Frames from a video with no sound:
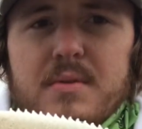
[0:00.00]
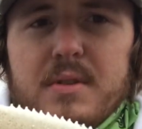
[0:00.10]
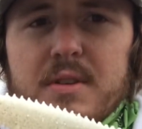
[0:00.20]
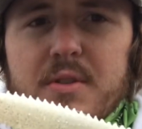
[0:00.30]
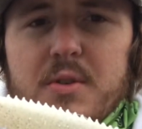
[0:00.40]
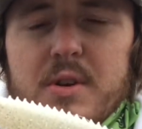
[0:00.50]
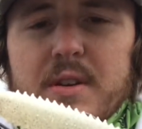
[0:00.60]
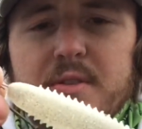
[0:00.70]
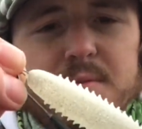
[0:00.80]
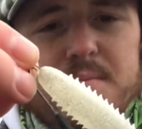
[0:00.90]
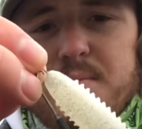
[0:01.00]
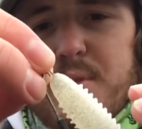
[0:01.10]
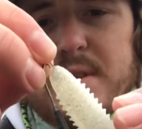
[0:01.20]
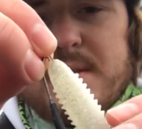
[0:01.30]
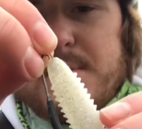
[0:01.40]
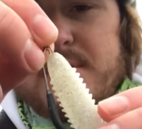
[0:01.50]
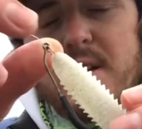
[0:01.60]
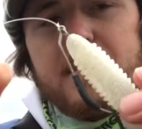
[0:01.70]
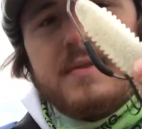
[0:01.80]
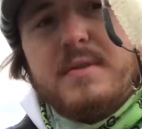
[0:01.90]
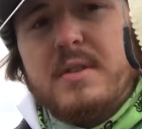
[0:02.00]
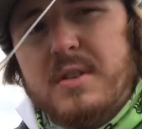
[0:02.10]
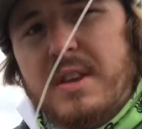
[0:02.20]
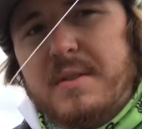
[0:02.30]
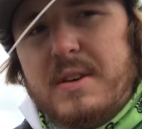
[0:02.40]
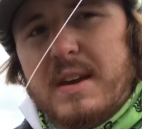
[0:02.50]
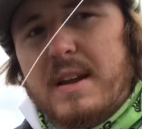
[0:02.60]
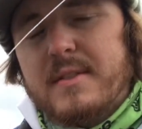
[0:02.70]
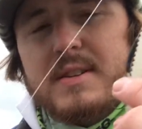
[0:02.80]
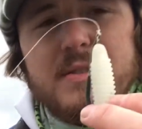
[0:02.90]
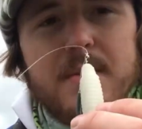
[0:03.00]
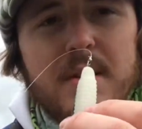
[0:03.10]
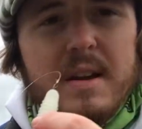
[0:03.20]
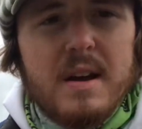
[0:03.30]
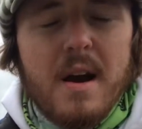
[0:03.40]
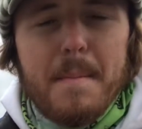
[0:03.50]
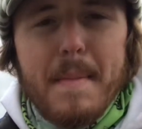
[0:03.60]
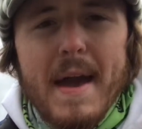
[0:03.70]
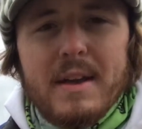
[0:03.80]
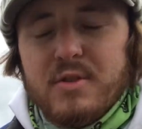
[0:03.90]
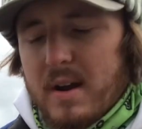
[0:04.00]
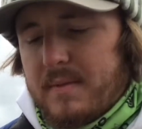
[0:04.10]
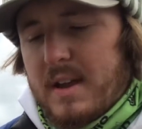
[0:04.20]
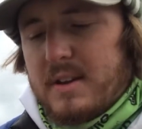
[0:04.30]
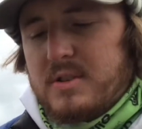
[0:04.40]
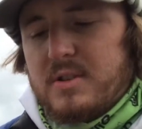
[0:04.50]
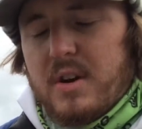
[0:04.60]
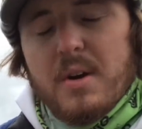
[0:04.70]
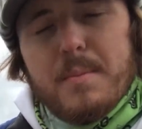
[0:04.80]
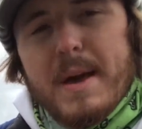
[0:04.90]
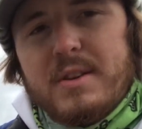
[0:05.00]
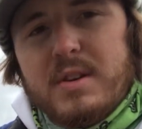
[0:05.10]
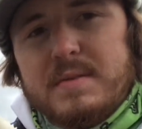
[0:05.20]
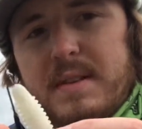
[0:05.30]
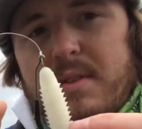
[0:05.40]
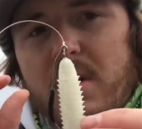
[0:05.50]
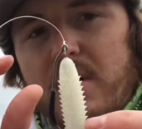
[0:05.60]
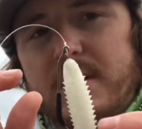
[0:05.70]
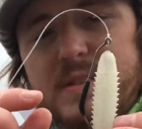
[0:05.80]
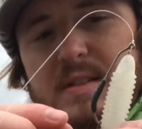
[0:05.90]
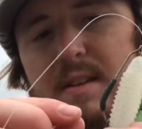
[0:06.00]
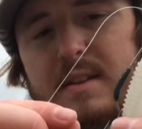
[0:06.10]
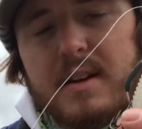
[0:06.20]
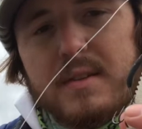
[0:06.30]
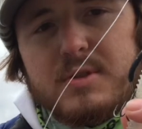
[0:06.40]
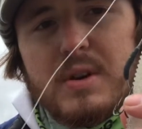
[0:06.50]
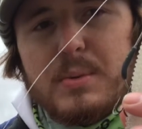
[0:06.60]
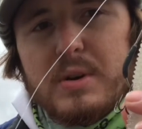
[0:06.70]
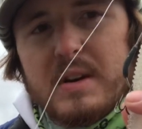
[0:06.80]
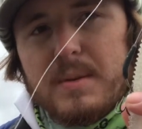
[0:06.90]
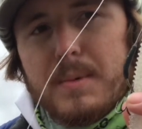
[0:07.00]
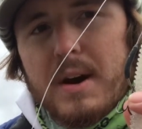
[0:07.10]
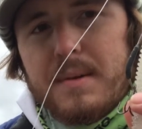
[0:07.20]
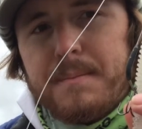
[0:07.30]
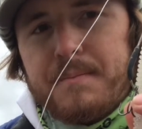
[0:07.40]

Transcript: really to it. It's just pretty simple stuff. You can think of it kind of as a mag draft, actually. You know how mag drafts have the harness and then they'll have a treble hook on the bottom.